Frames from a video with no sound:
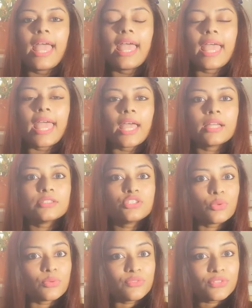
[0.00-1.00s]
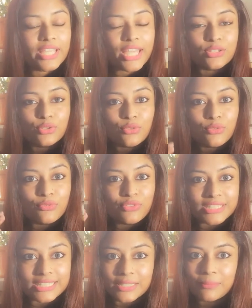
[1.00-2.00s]
And don't forget to
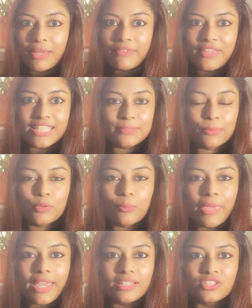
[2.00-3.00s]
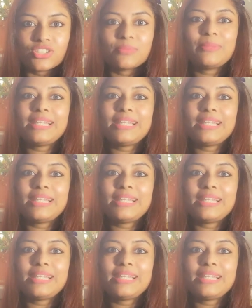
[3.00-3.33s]
visit my Facebook page.